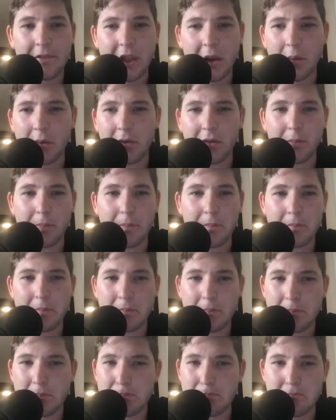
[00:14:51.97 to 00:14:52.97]
There was
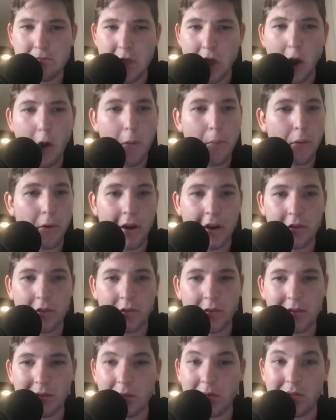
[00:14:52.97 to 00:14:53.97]
no
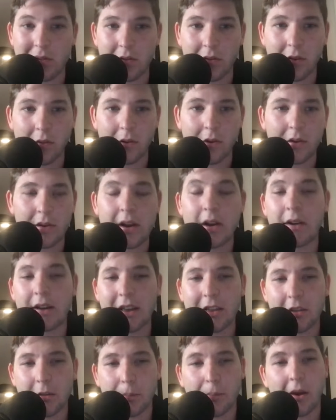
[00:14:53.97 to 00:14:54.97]
pressure. There was zero. Now
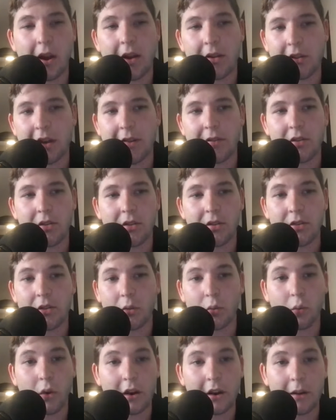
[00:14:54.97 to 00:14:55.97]
against the Browns, obviously
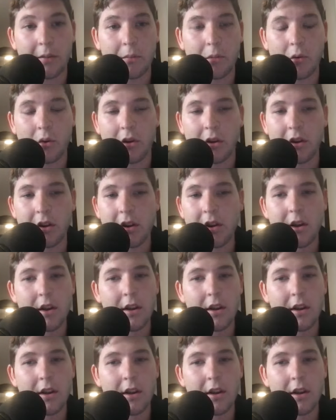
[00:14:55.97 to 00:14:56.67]
they're running more,